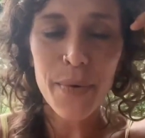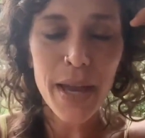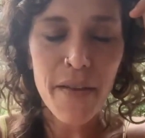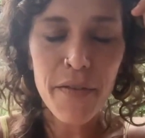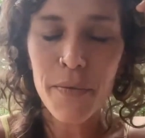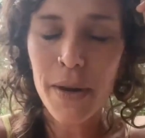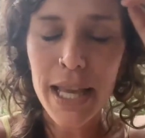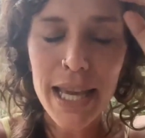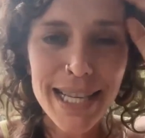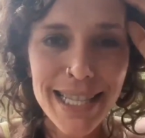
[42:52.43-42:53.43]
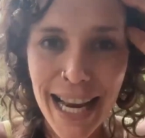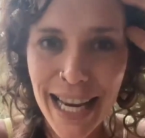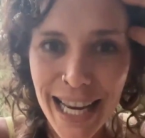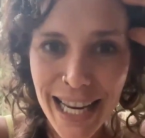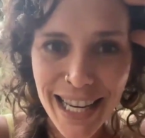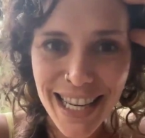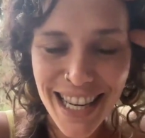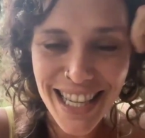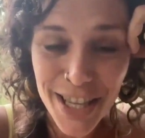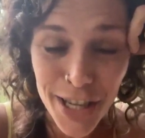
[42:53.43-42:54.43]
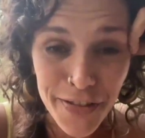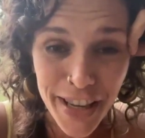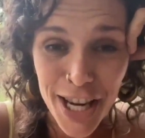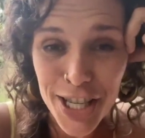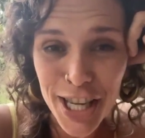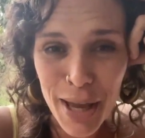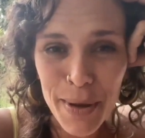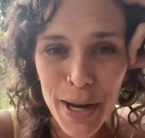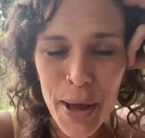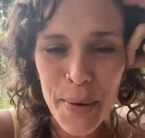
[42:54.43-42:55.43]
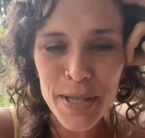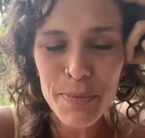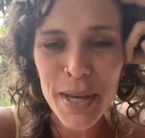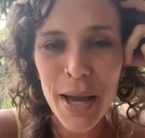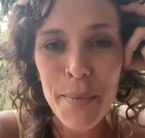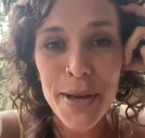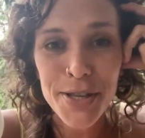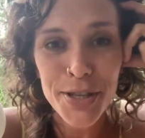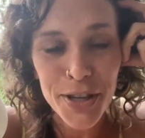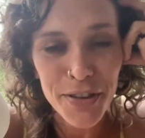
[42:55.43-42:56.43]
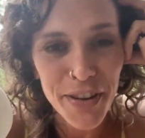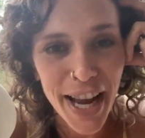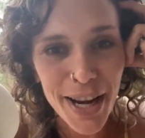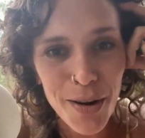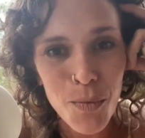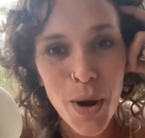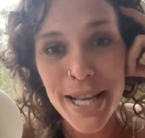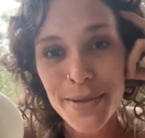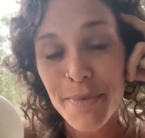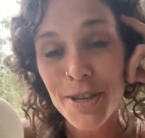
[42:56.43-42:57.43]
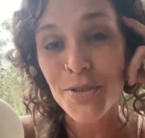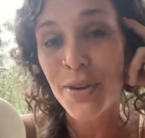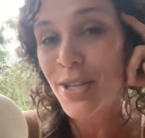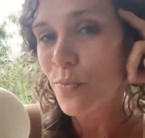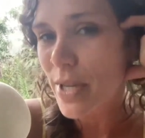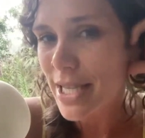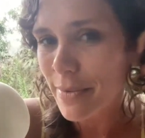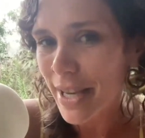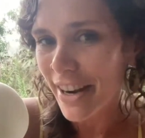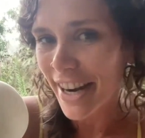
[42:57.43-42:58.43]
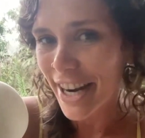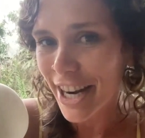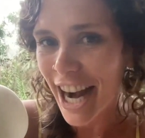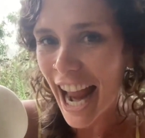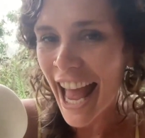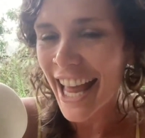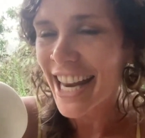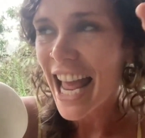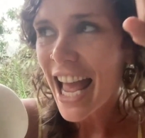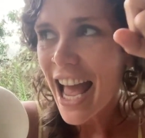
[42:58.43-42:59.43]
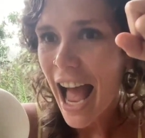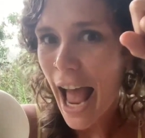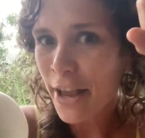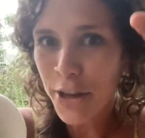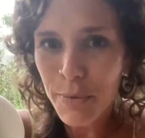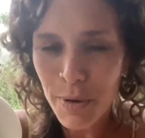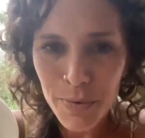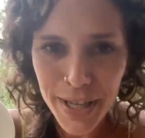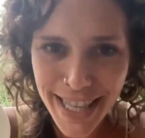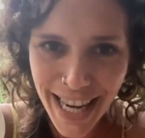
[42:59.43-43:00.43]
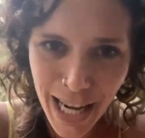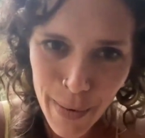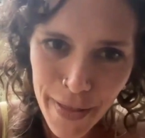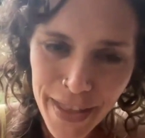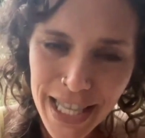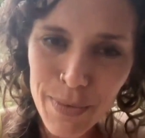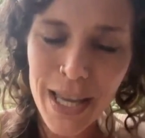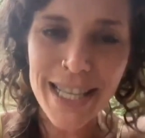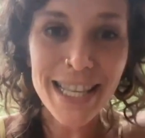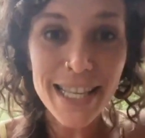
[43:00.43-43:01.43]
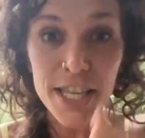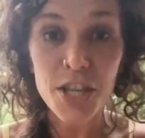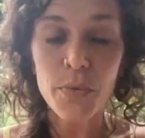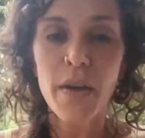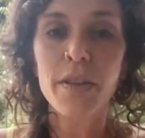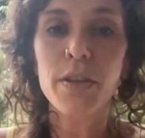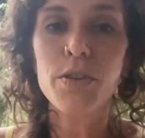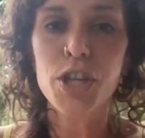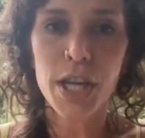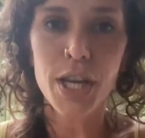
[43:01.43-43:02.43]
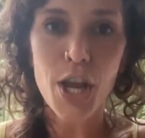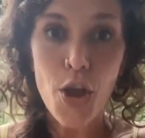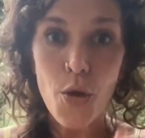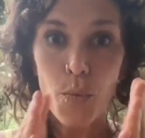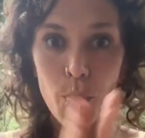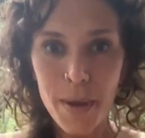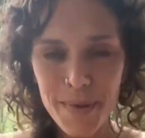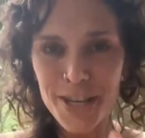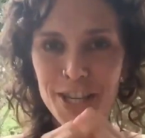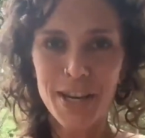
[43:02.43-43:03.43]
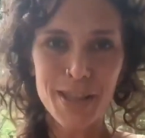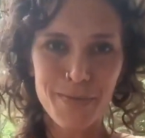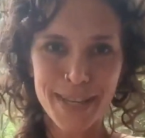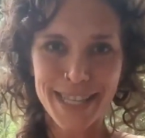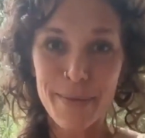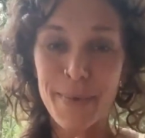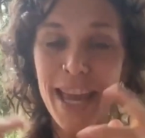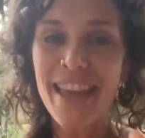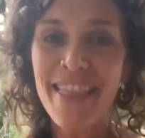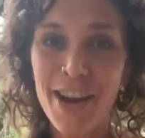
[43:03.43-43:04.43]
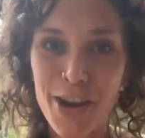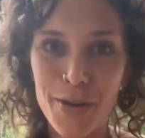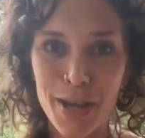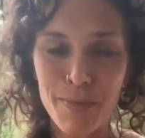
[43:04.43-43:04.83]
we have a really exciting certification coming up to become a certified wise women's choice wisdom carrier. And I couldn't be more excited about this because this is the revolution. Women sharing the wisdom in their own